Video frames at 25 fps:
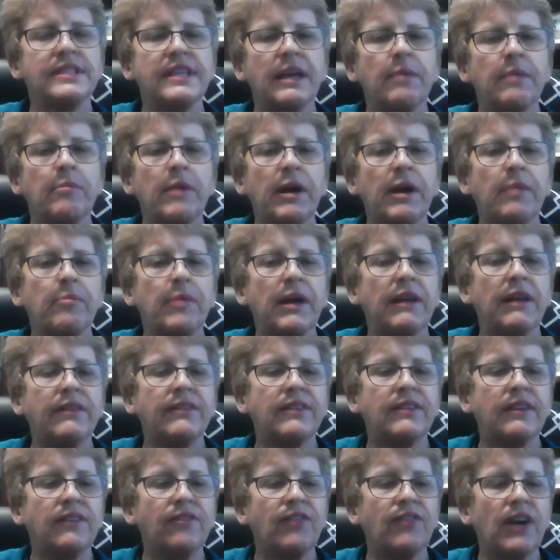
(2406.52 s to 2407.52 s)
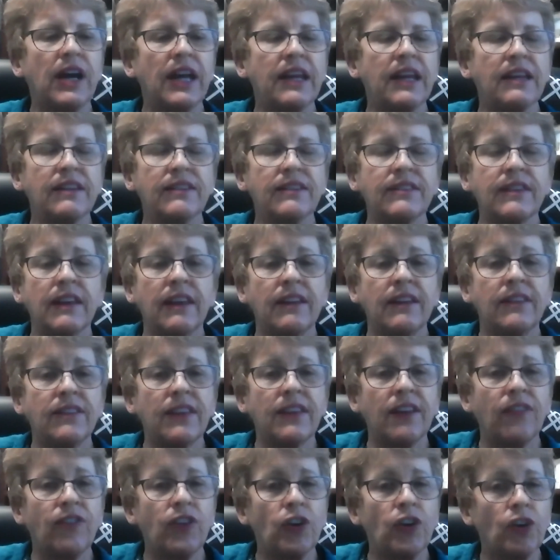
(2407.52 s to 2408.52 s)
say my best advice is,
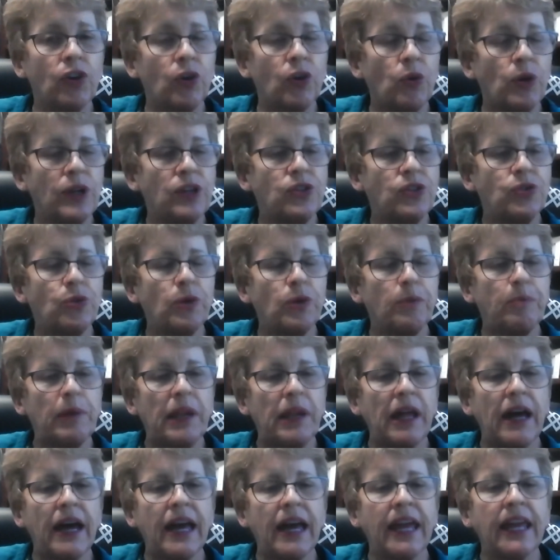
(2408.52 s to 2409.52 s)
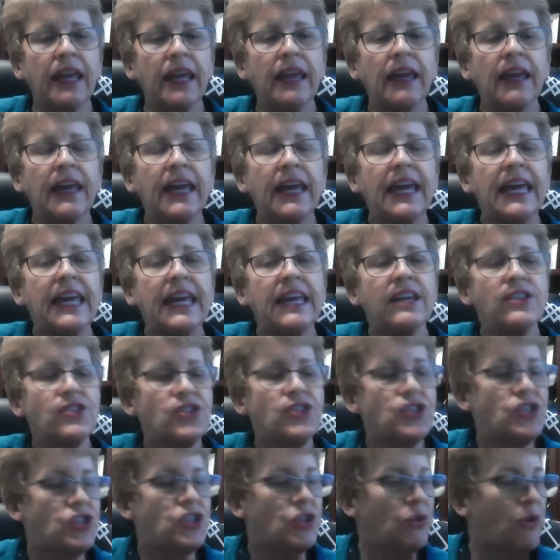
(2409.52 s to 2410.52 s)
if you're going to apply, is
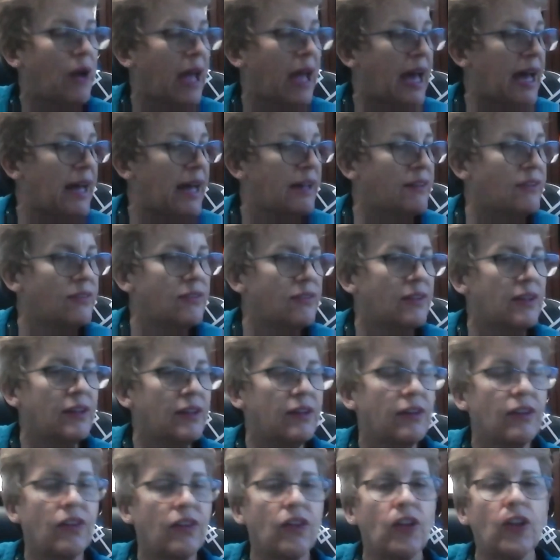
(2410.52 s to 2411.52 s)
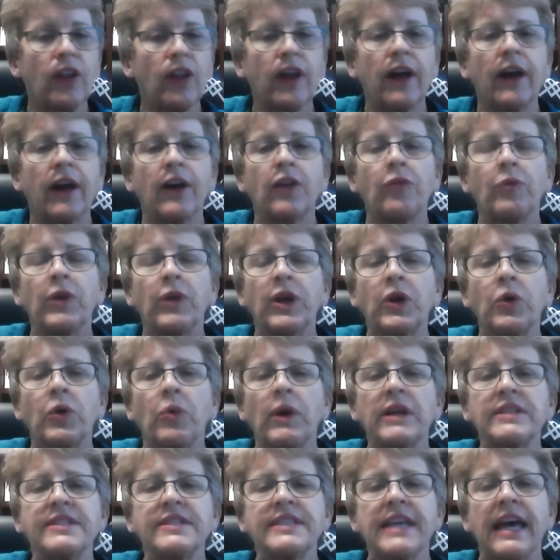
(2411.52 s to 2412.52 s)
to
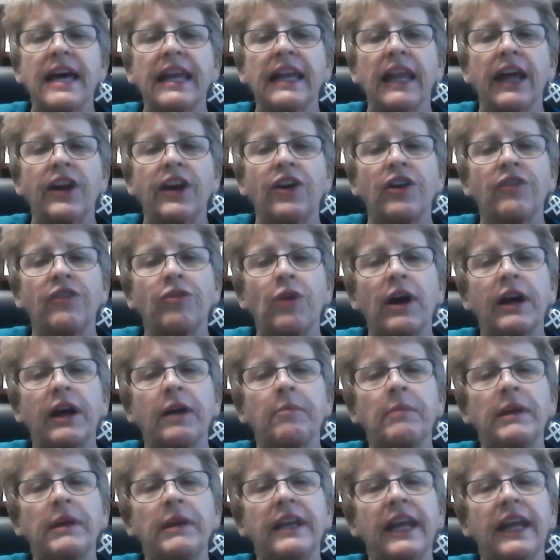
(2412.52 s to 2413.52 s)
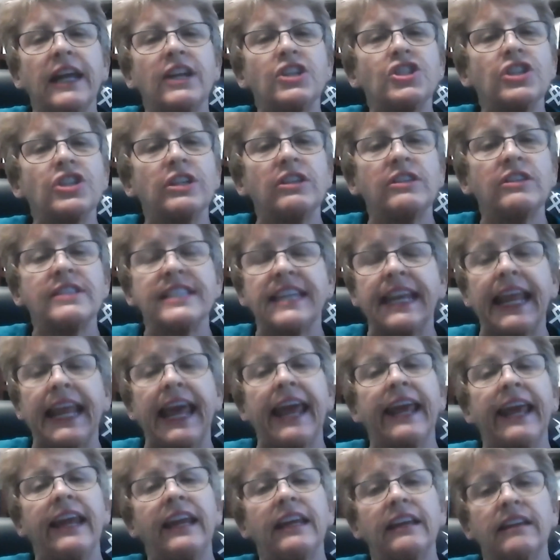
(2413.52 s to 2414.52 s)
request that letter of recommendation
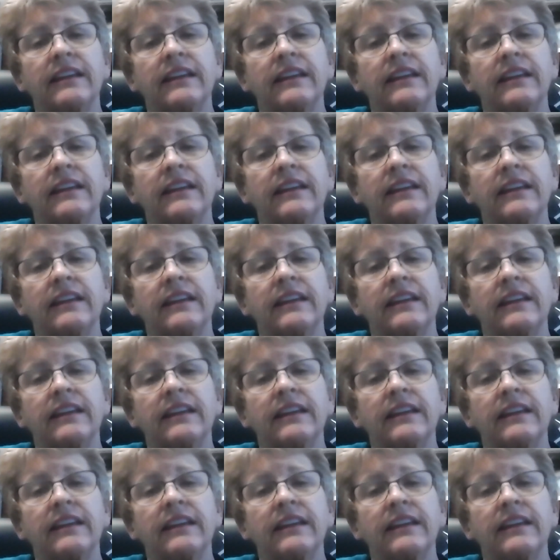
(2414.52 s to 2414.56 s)
today.